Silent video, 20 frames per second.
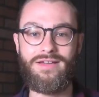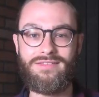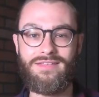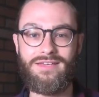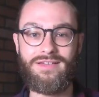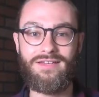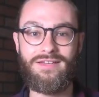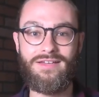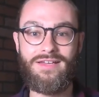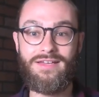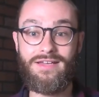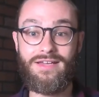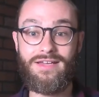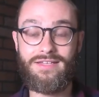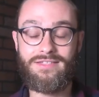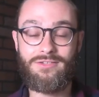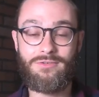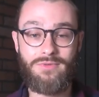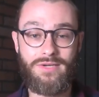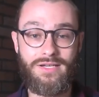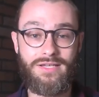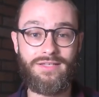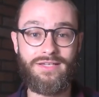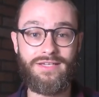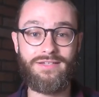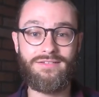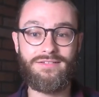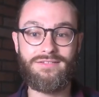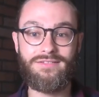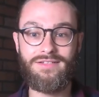I think it's a
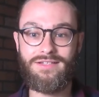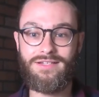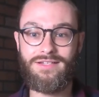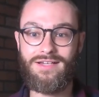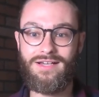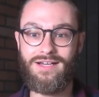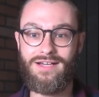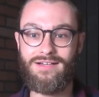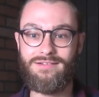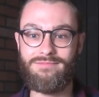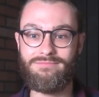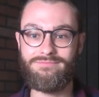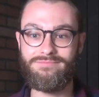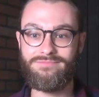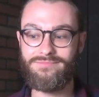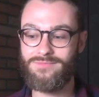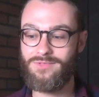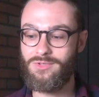really, um,